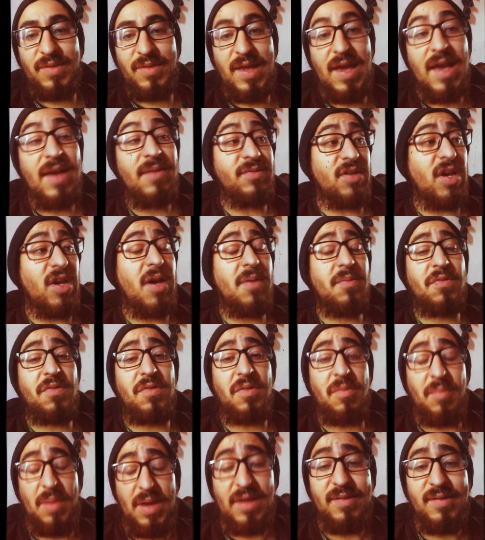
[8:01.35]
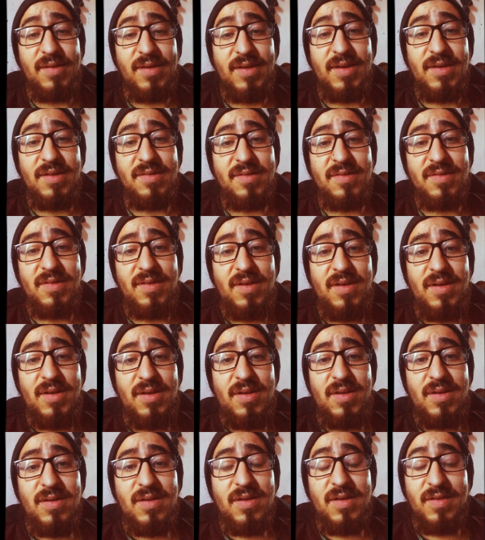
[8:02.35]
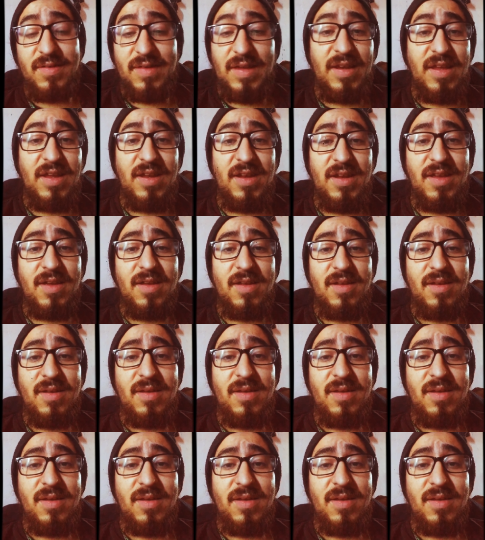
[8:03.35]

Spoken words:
They have jobs for the Mexicans, because they need it.